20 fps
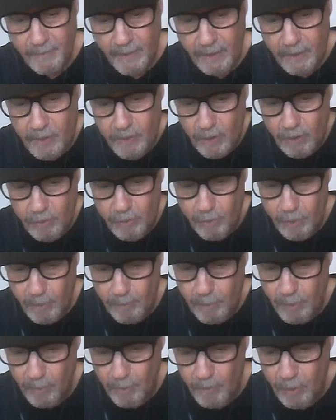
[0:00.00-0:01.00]
It's a
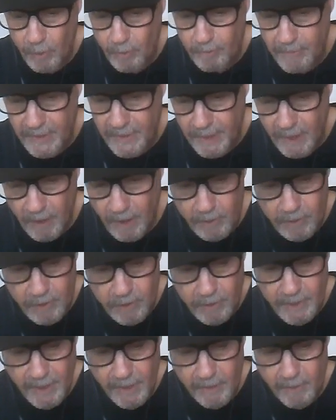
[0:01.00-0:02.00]
group or movement held
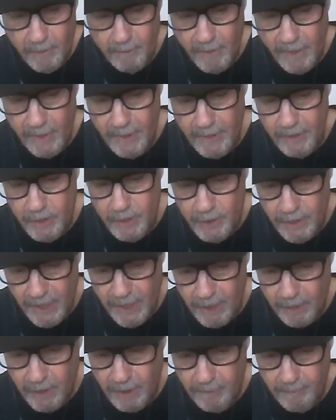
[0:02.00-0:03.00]
together by a
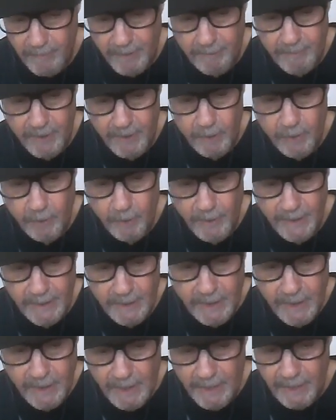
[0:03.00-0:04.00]
shared commitment to
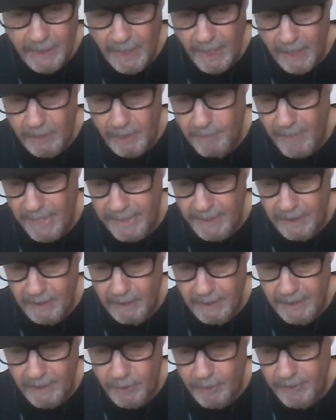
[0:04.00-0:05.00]
a charismatic
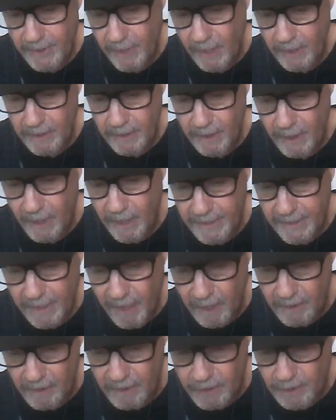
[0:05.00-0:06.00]
leader and
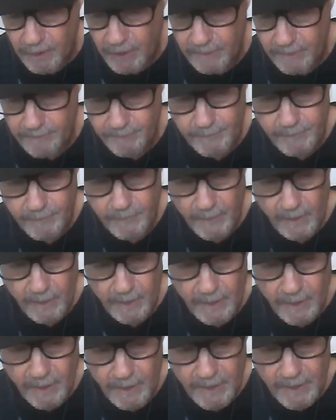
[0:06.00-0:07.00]
ideology.
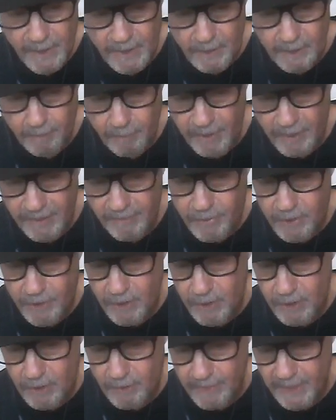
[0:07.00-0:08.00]
It has a belief
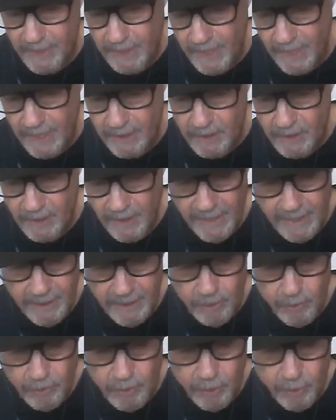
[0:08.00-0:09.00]
system that has the
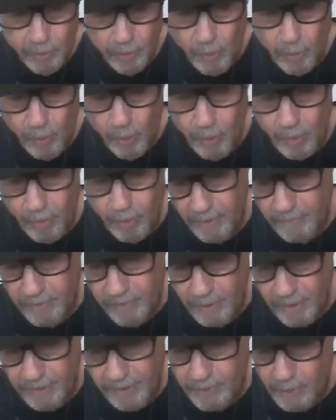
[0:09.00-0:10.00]
answers to all of
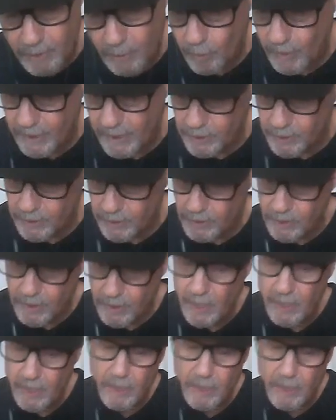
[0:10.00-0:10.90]
life's questions.